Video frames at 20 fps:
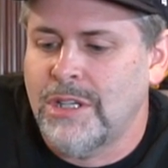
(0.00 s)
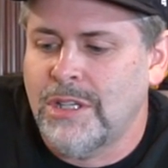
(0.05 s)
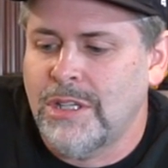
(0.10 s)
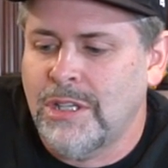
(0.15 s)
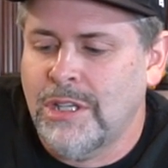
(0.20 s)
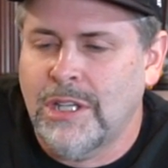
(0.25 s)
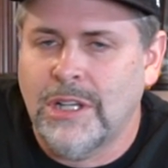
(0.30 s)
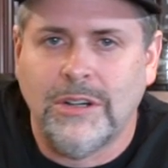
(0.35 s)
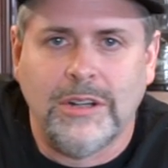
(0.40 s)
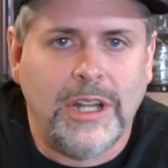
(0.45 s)

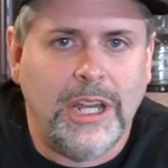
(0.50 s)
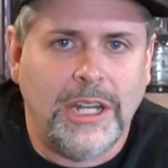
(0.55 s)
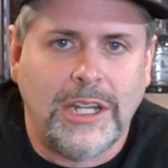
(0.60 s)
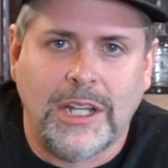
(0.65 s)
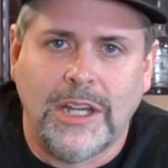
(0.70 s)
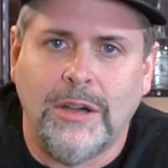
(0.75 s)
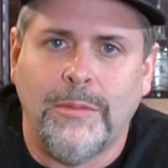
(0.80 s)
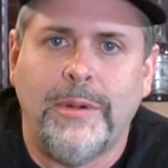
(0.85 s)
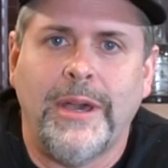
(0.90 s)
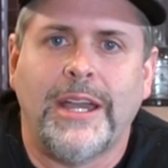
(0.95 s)
you don't have to
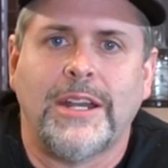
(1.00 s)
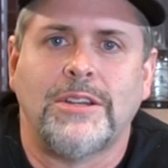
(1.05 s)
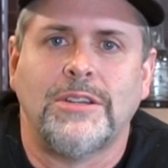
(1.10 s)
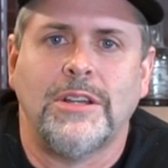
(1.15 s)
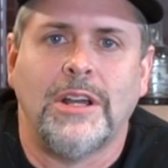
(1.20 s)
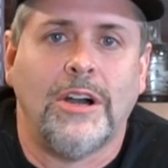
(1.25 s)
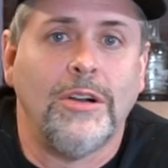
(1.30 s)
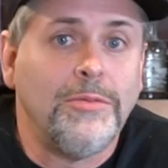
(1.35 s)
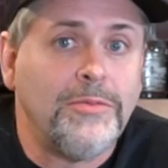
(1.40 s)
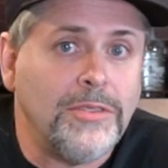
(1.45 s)
go back,
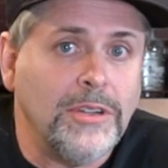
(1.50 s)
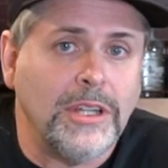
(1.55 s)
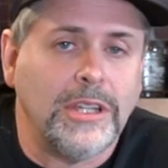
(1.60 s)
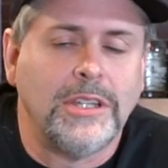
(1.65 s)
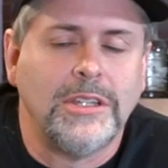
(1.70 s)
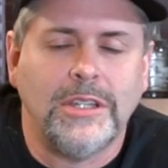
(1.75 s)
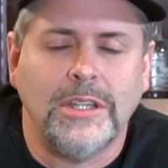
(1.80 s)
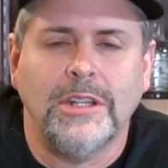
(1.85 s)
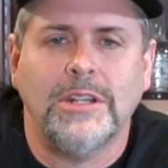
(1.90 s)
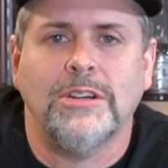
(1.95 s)

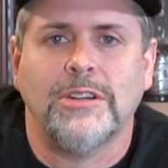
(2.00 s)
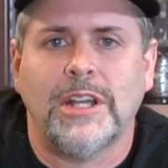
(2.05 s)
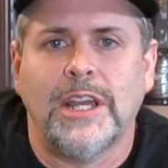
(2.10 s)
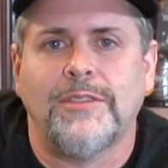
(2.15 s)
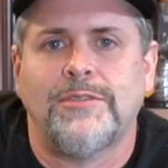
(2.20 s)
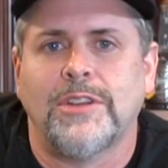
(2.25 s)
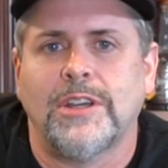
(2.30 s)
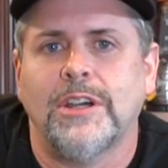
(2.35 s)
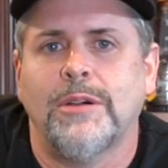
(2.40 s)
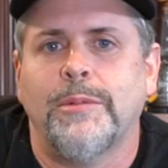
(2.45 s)
hopefully, you don't
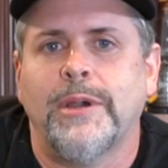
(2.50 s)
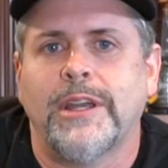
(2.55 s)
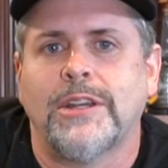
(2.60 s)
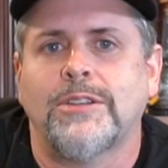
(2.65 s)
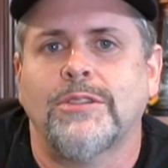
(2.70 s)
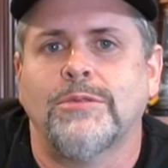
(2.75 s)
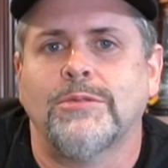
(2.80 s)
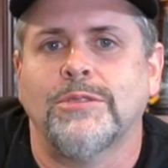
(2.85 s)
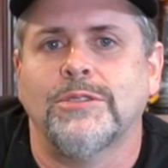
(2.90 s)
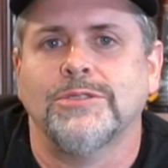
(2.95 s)
have to go back to
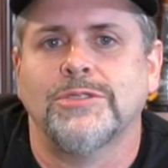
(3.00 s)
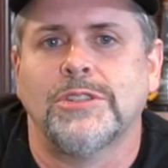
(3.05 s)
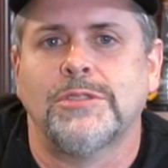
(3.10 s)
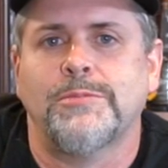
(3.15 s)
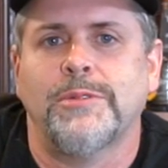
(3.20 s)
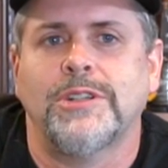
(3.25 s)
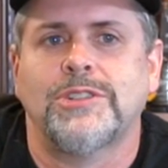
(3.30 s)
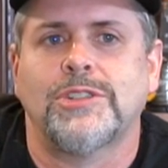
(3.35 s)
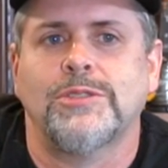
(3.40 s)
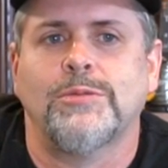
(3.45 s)
the rules as
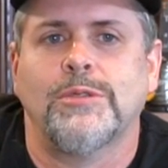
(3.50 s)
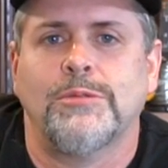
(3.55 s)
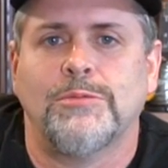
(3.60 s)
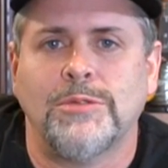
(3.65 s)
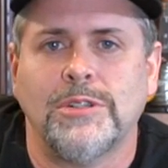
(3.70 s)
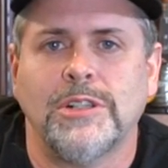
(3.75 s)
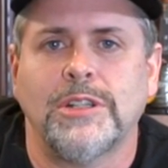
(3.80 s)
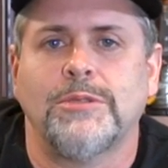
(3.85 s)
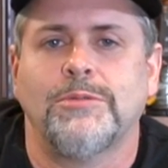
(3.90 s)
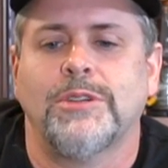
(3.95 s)
much, because we
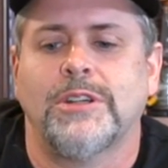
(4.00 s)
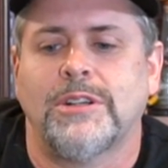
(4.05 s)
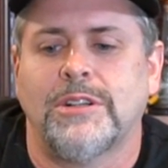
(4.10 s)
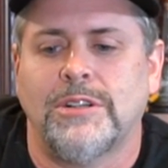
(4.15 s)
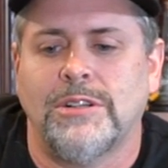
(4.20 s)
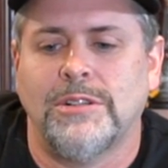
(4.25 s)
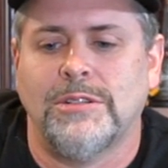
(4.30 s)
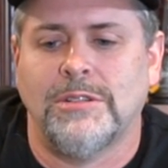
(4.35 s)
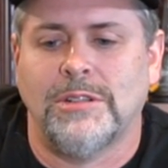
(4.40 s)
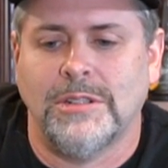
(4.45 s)
really went
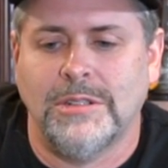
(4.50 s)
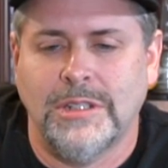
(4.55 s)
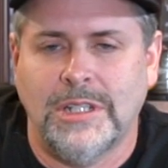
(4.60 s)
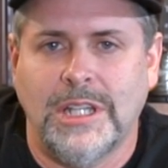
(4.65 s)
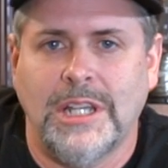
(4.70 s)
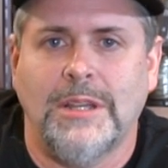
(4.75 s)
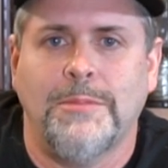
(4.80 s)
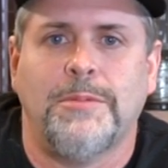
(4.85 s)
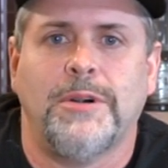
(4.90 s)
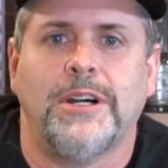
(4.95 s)

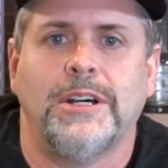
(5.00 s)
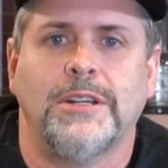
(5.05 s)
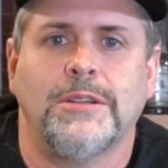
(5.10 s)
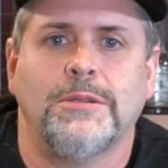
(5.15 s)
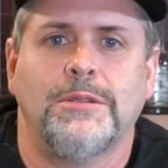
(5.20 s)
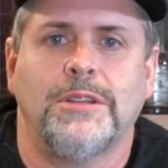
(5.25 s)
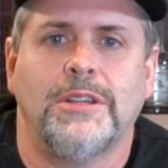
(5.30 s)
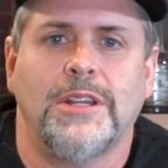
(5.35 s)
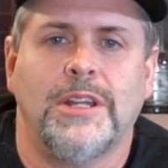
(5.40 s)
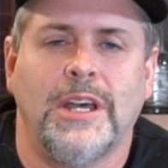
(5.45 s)
deep
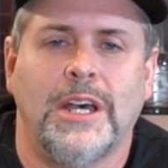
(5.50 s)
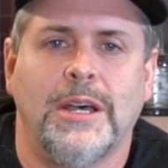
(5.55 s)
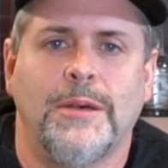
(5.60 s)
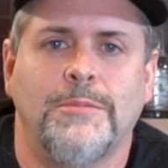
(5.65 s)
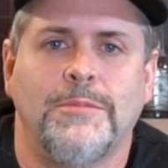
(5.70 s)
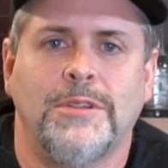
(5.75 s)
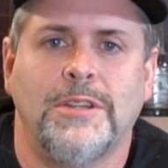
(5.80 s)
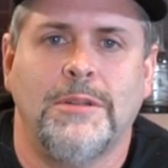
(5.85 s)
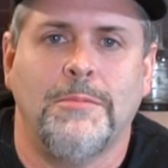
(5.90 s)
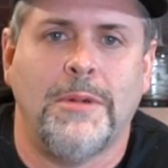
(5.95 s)
on
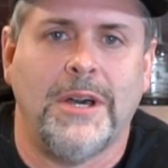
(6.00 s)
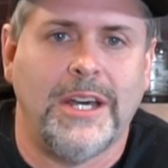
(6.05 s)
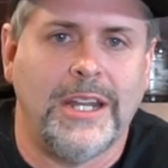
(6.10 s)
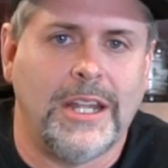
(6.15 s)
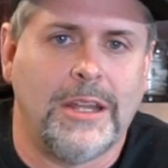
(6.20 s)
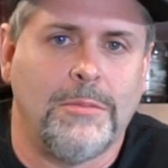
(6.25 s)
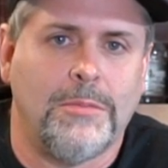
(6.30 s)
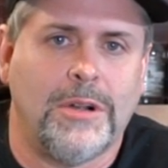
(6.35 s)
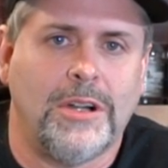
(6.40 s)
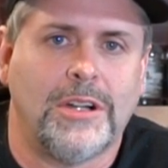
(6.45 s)

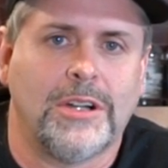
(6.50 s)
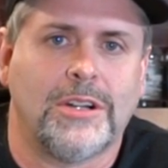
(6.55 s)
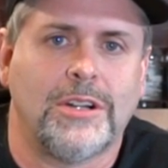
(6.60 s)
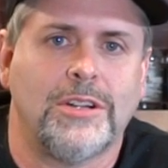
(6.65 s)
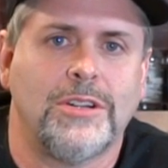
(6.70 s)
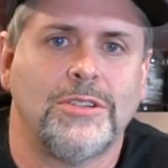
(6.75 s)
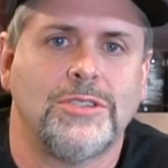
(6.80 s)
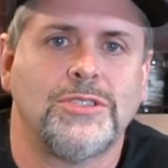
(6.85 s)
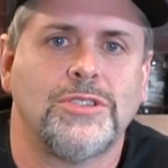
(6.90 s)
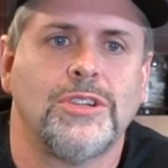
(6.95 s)
mnemonic
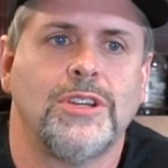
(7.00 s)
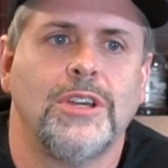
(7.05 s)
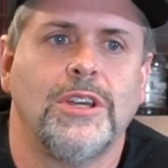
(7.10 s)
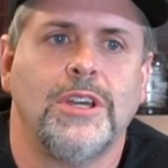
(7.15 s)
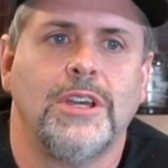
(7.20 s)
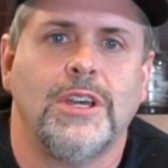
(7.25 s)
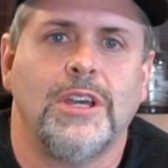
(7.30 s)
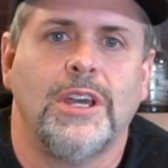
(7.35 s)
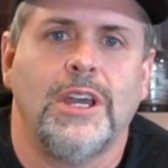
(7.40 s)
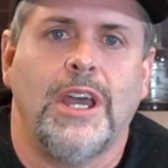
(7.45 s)
markers
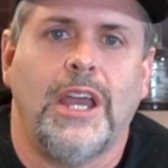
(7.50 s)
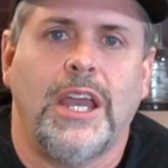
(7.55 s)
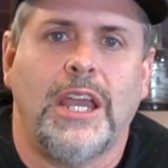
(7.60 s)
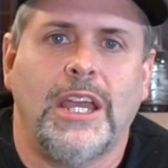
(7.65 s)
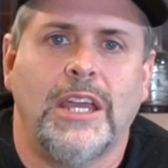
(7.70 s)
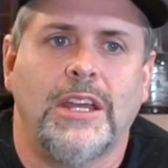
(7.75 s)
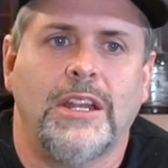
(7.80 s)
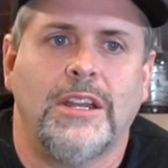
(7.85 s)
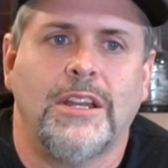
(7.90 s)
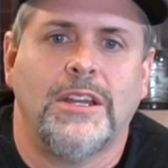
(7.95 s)

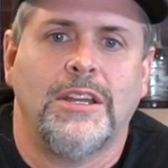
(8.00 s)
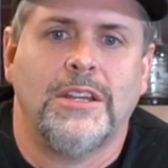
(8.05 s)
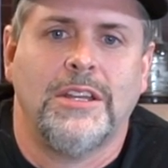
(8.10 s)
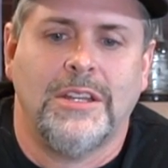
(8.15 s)
and